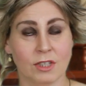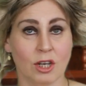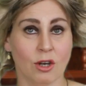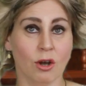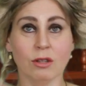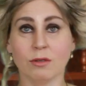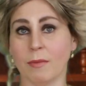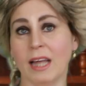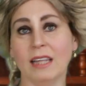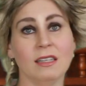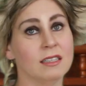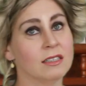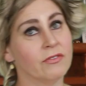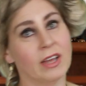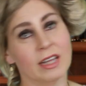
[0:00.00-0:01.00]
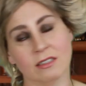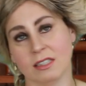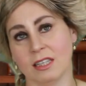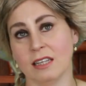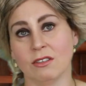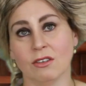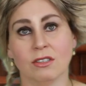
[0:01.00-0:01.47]
The old man is
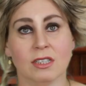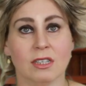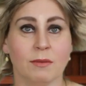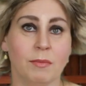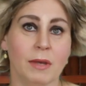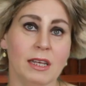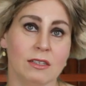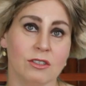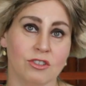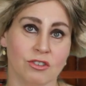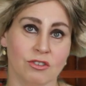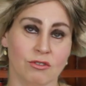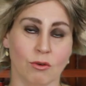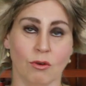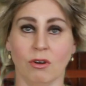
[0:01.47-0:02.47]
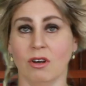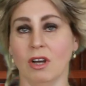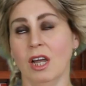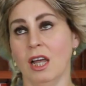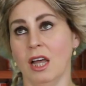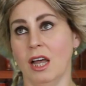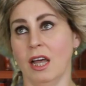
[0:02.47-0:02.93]
found dead on the beach, or